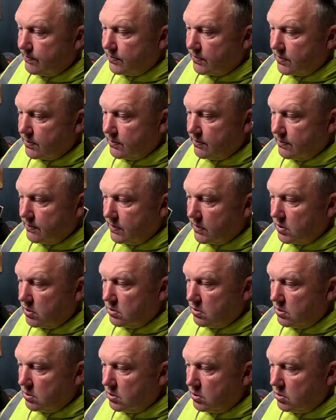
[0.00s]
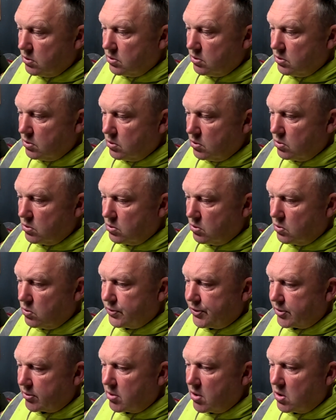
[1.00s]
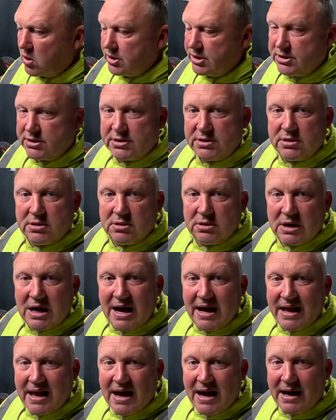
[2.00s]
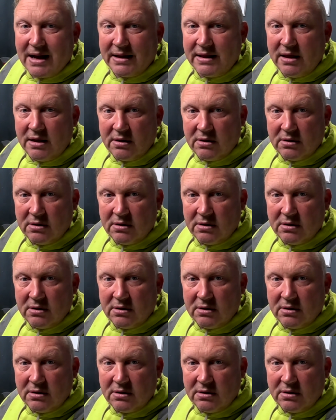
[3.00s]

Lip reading: going to get in and be authorised AA.